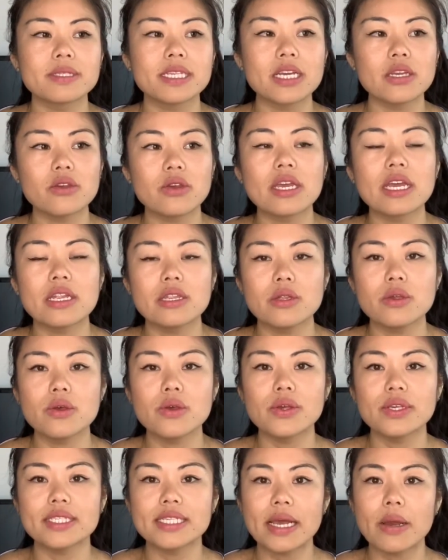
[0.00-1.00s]
that you can
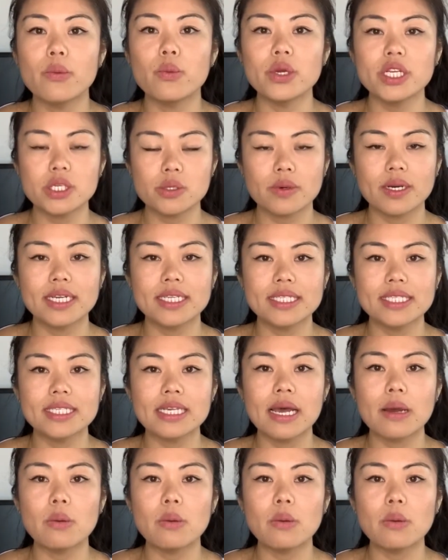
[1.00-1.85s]
use and which ones